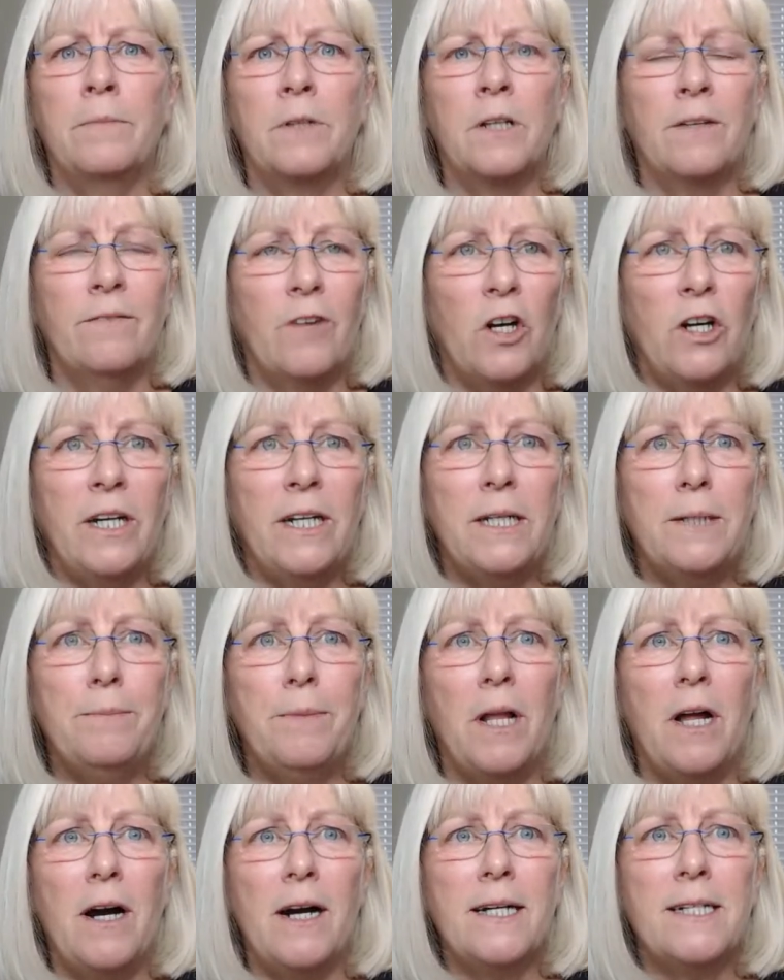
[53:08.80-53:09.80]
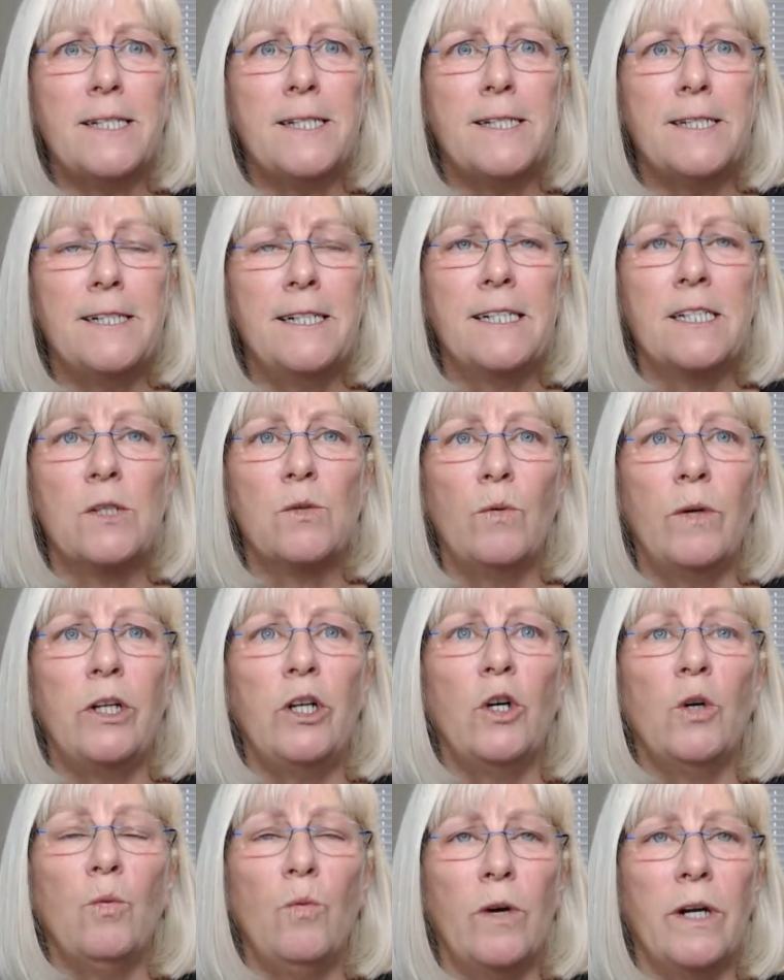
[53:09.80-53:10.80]
converting to blocks is
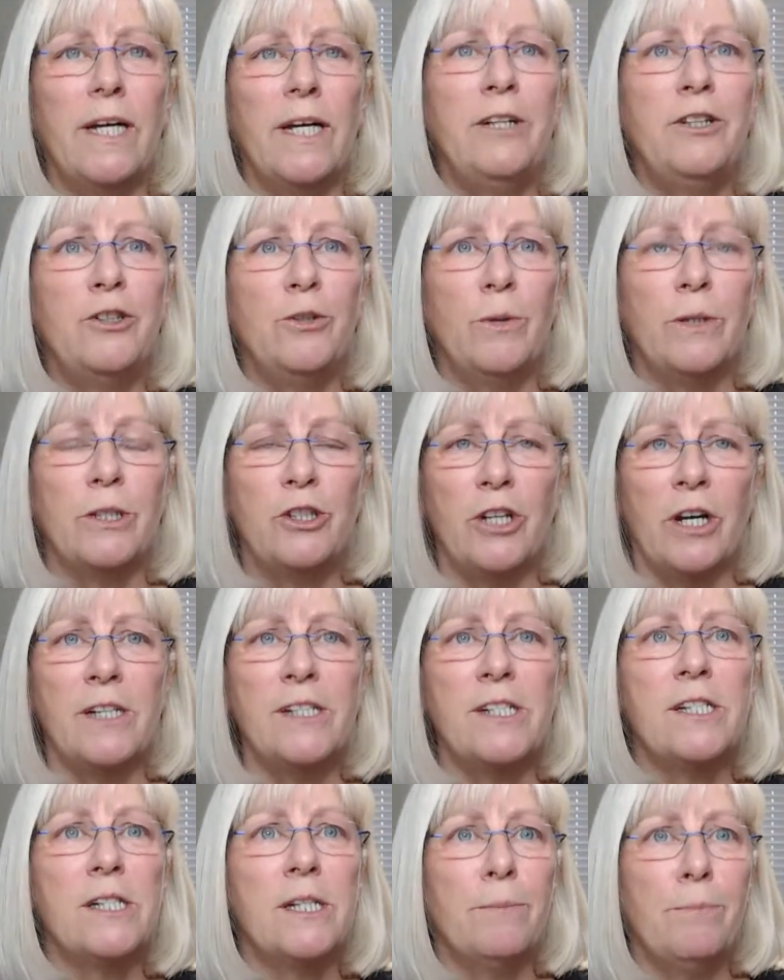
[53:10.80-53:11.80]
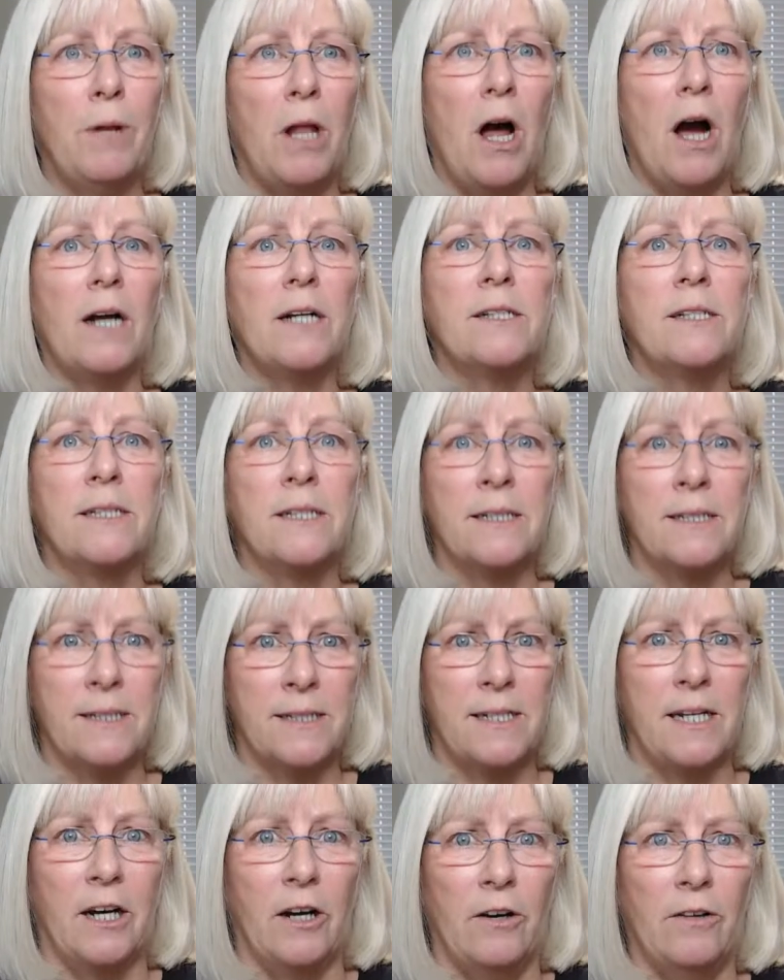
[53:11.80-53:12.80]
when you're wanting to adjust the blocks
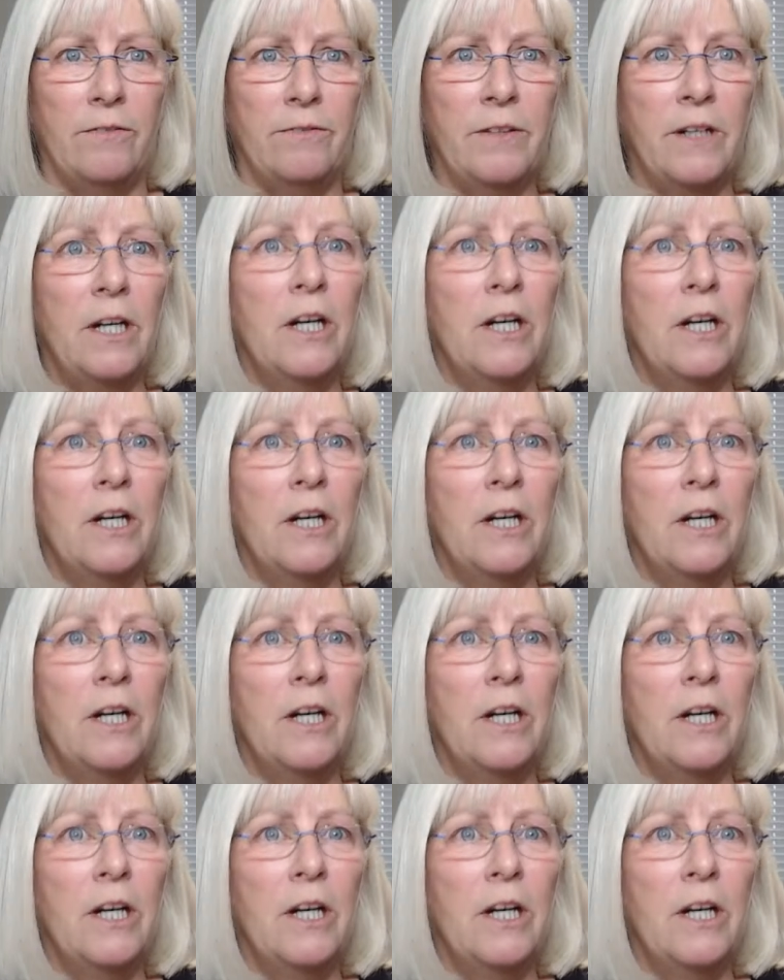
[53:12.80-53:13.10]
itself.